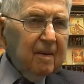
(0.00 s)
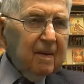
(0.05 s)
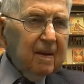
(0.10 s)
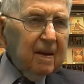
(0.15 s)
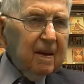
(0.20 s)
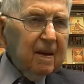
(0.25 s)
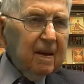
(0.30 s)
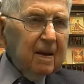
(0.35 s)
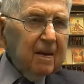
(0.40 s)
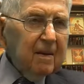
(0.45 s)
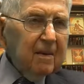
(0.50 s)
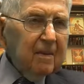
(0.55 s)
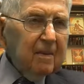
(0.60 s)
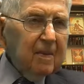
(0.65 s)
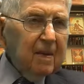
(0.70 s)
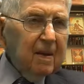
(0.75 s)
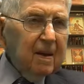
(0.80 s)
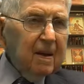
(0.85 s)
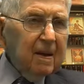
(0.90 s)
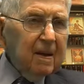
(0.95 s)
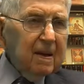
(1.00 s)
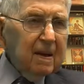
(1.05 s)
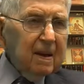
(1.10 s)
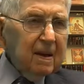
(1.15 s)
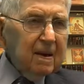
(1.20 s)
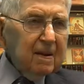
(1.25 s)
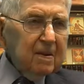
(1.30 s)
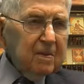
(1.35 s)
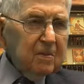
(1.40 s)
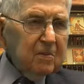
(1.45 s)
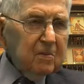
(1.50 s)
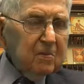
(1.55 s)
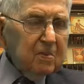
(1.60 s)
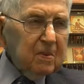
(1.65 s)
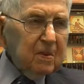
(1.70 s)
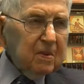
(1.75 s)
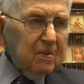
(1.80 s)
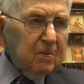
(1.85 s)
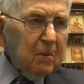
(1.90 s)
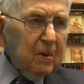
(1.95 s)
And
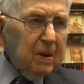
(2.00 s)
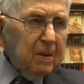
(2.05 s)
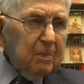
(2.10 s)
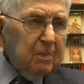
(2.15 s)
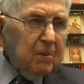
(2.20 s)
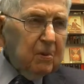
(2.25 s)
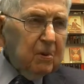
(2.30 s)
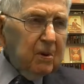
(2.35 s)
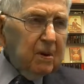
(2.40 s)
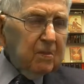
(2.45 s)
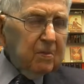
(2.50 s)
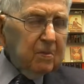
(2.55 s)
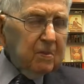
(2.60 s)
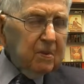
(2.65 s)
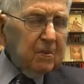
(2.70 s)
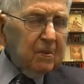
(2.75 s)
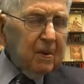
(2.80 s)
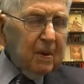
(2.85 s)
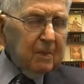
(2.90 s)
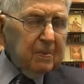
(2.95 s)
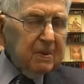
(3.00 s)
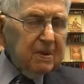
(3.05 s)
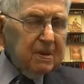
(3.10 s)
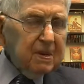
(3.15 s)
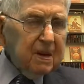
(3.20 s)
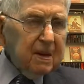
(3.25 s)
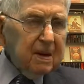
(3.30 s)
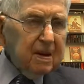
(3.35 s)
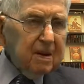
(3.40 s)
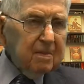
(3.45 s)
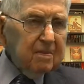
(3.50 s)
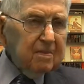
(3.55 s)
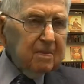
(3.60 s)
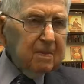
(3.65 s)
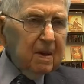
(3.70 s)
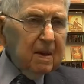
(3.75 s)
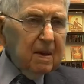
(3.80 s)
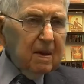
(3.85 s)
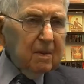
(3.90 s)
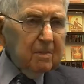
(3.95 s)
at one point we represented
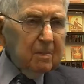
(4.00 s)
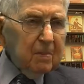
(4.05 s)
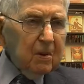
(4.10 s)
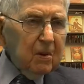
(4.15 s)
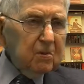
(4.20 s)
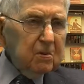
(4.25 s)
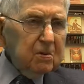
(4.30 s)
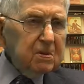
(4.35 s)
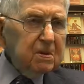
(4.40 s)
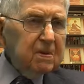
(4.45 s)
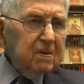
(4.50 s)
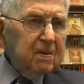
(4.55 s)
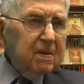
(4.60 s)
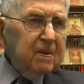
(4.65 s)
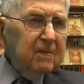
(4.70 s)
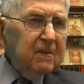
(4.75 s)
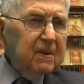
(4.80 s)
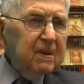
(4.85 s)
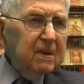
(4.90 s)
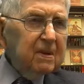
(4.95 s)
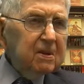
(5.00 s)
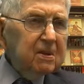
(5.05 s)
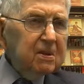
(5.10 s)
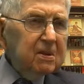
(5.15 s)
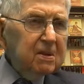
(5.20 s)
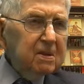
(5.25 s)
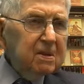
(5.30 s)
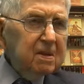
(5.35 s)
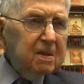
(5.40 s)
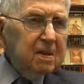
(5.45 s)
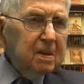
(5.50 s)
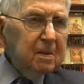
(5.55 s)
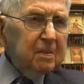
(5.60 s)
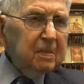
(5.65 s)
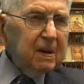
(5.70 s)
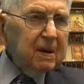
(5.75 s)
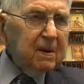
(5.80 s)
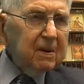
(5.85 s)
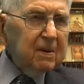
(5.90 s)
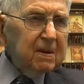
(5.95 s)
most of the villages in the
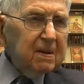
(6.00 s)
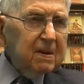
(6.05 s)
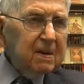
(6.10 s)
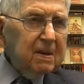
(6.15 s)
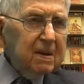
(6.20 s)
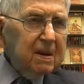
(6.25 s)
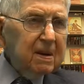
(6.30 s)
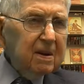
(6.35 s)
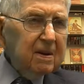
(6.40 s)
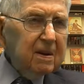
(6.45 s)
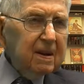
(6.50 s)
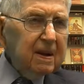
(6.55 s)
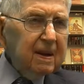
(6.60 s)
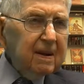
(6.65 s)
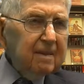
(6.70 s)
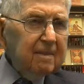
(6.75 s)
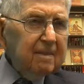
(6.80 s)
Barrington area.